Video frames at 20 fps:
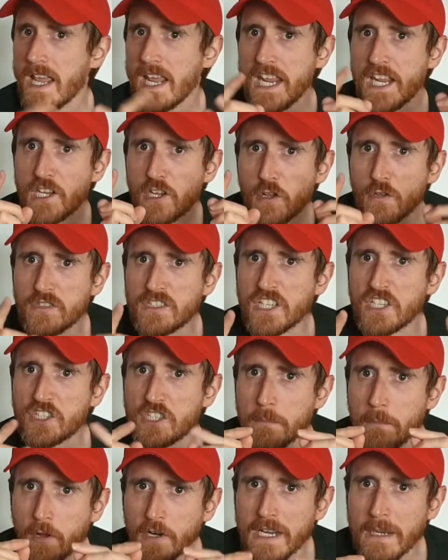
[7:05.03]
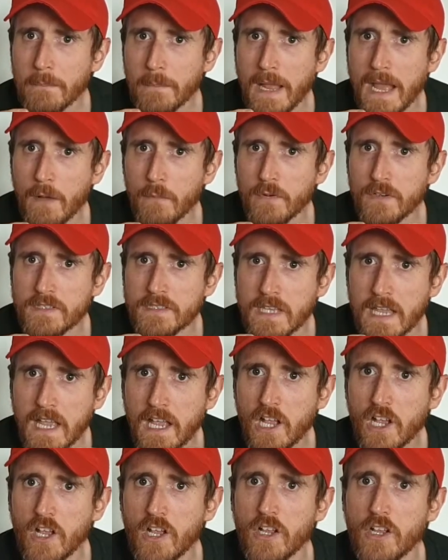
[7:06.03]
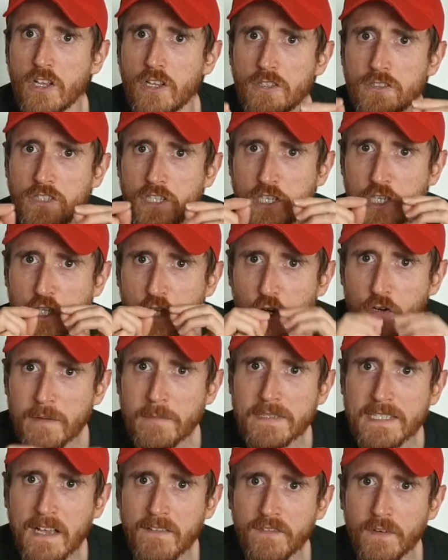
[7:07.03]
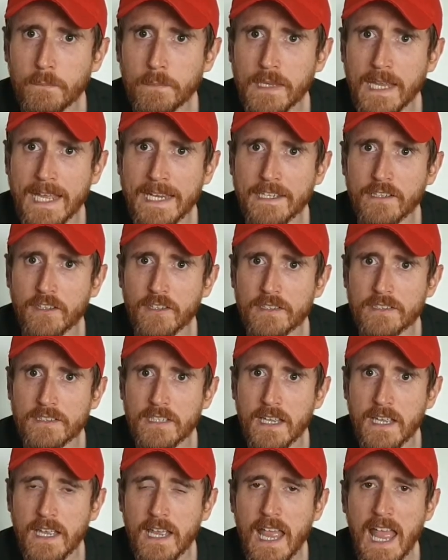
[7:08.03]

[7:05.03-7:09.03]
He used his demonic powers to cure himself of blindness,